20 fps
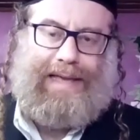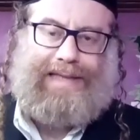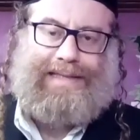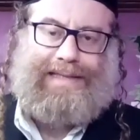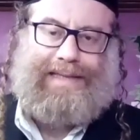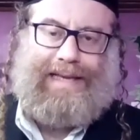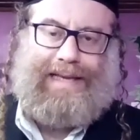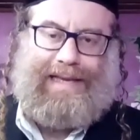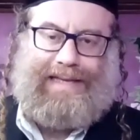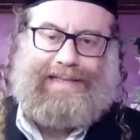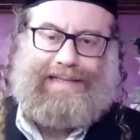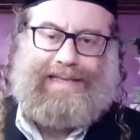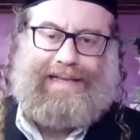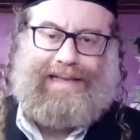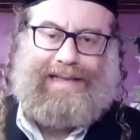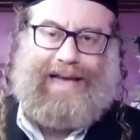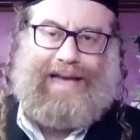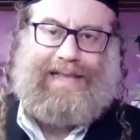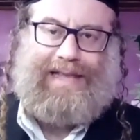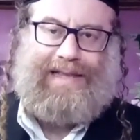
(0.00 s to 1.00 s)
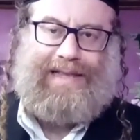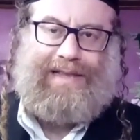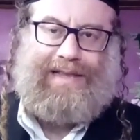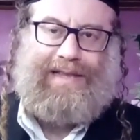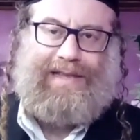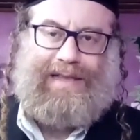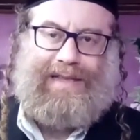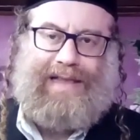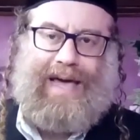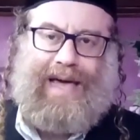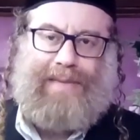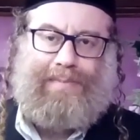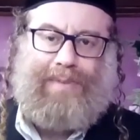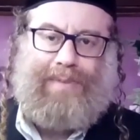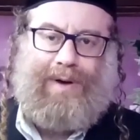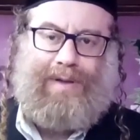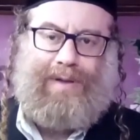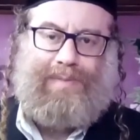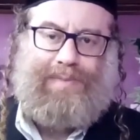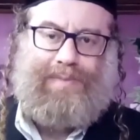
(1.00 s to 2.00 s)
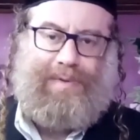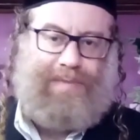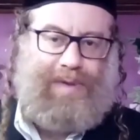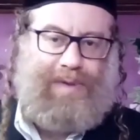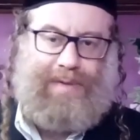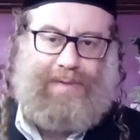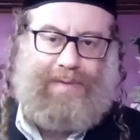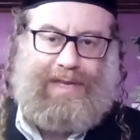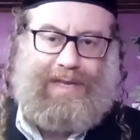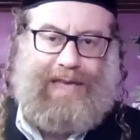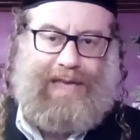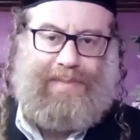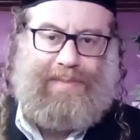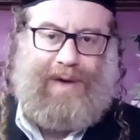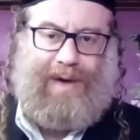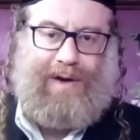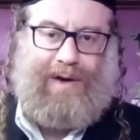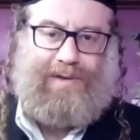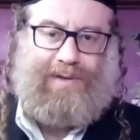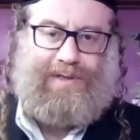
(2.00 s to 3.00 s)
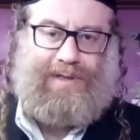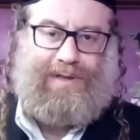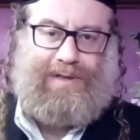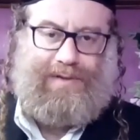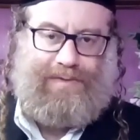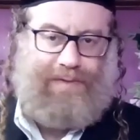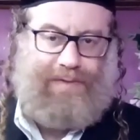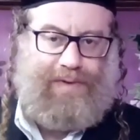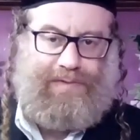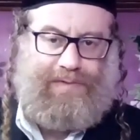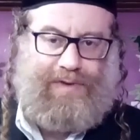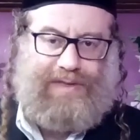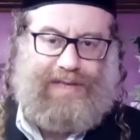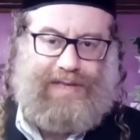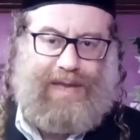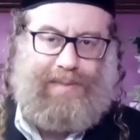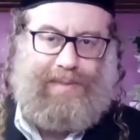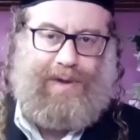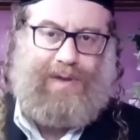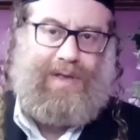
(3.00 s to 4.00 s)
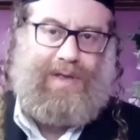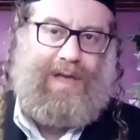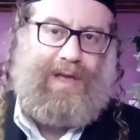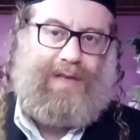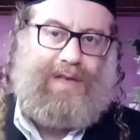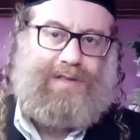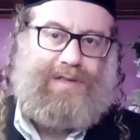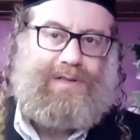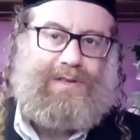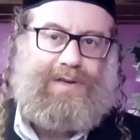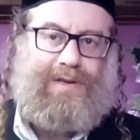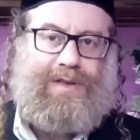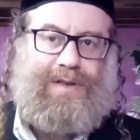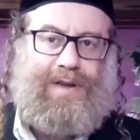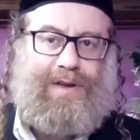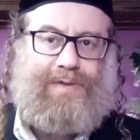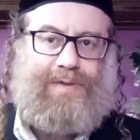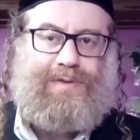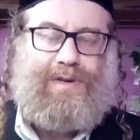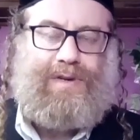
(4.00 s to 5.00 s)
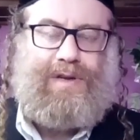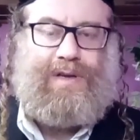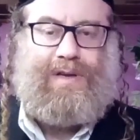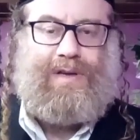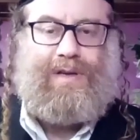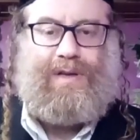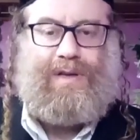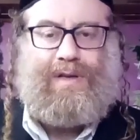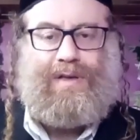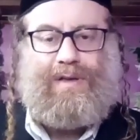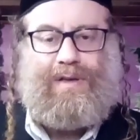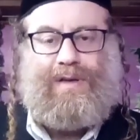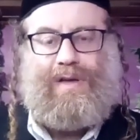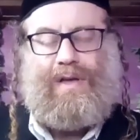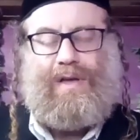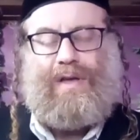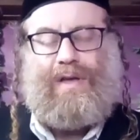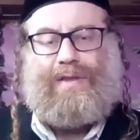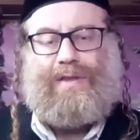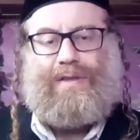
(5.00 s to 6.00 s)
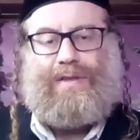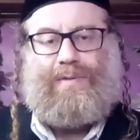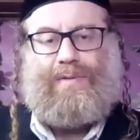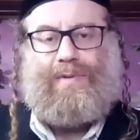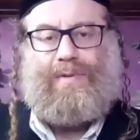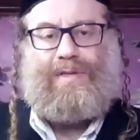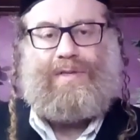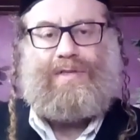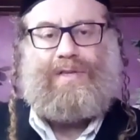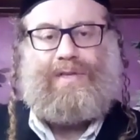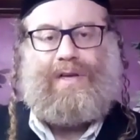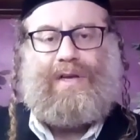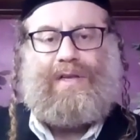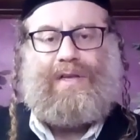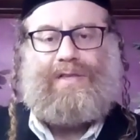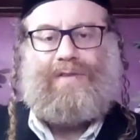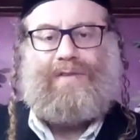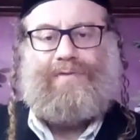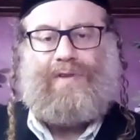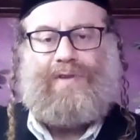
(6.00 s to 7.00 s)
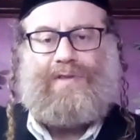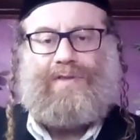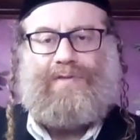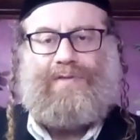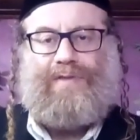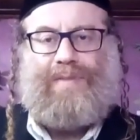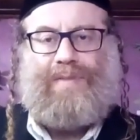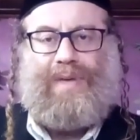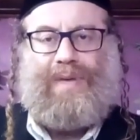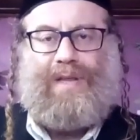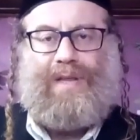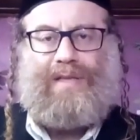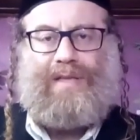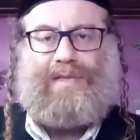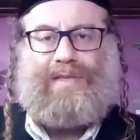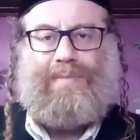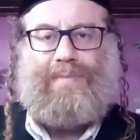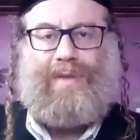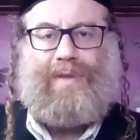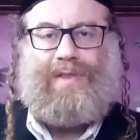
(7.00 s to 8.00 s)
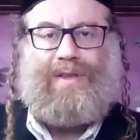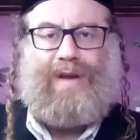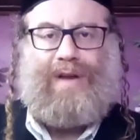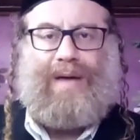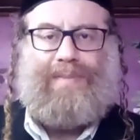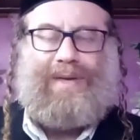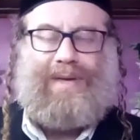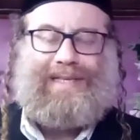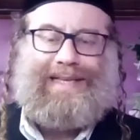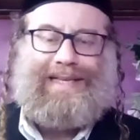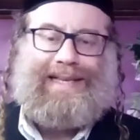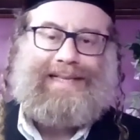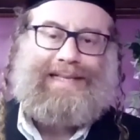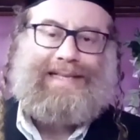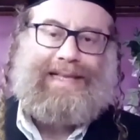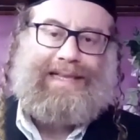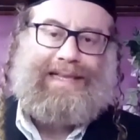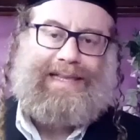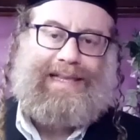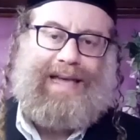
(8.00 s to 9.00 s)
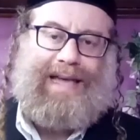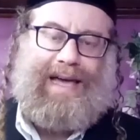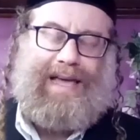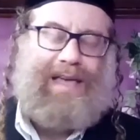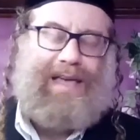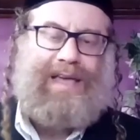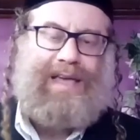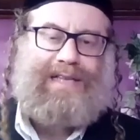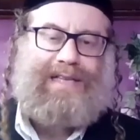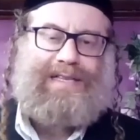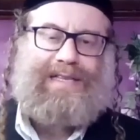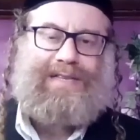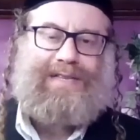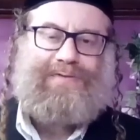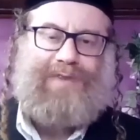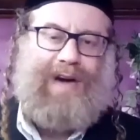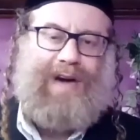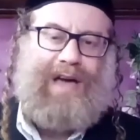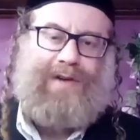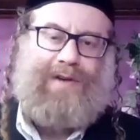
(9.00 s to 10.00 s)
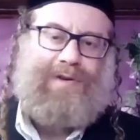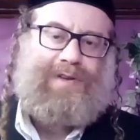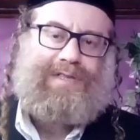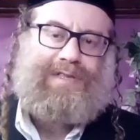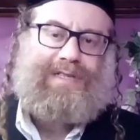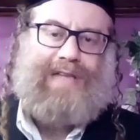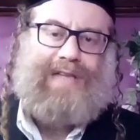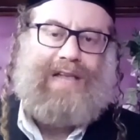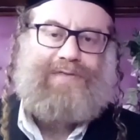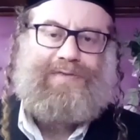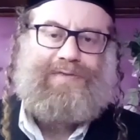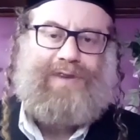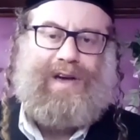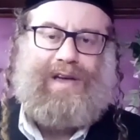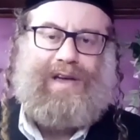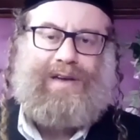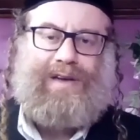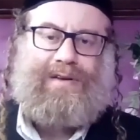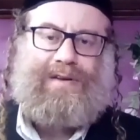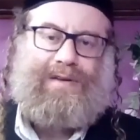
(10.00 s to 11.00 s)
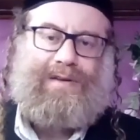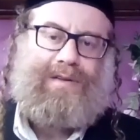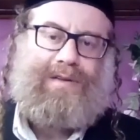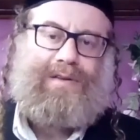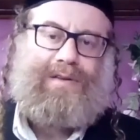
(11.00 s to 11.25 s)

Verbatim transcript: is is the light that the light bulb when it came out first came out. So there is a there was a difference of the opinions among the rabbis. Is it light? Is it fire or it's not fire?